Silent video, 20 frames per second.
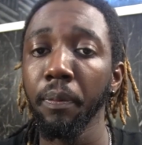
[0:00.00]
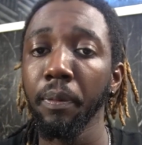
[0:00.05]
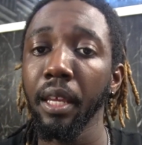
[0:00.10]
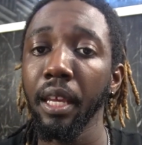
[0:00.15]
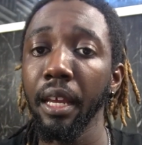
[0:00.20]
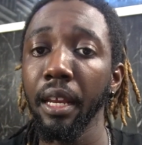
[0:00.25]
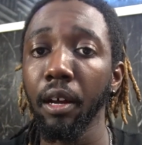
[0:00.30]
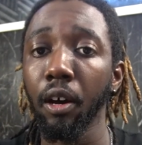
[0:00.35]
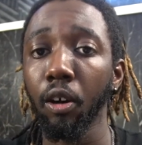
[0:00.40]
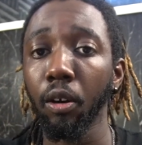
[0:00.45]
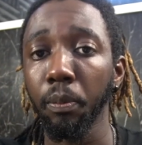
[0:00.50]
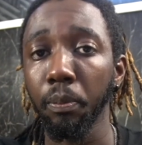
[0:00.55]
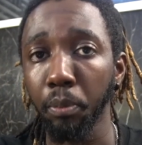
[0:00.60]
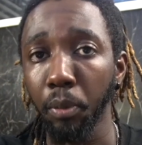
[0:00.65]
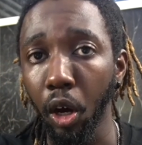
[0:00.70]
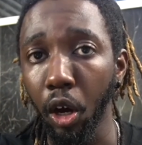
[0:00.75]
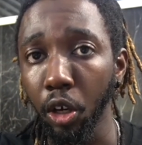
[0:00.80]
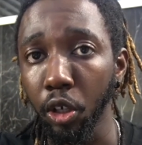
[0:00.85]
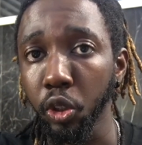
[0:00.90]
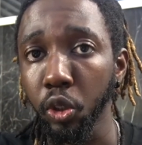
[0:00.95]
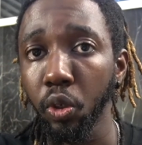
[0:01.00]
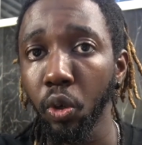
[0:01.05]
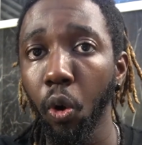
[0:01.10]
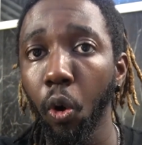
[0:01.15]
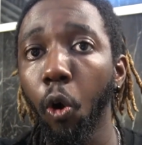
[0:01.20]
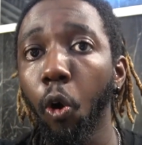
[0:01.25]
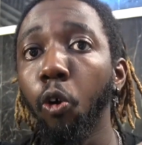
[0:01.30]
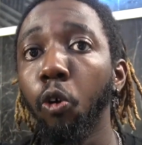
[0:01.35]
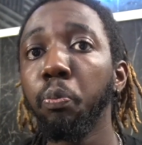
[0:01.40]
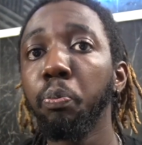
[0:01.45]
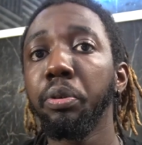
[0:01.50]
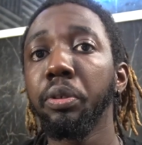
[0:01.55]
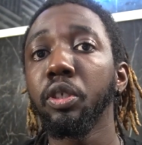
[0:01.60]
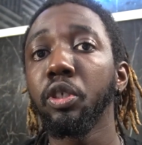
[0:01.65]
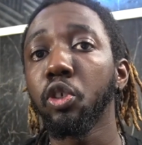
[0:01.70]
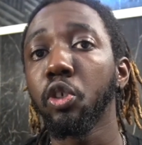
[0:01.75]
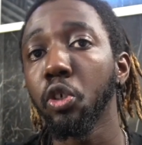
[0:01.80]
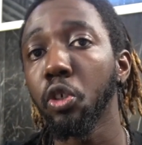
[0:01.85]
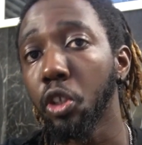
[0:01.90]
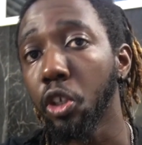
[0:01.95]
and I'm also open
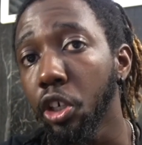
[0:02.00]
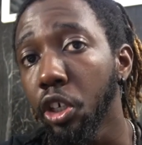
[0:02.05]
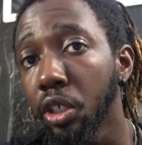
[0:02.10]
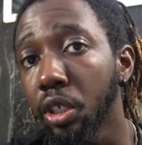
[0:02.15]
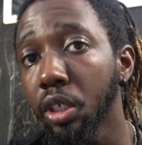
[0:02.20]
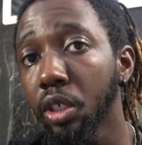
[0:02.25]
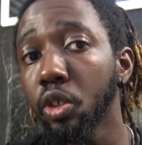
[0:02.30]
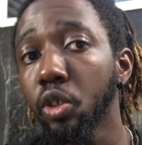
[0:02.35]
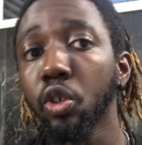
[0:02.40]
to learning.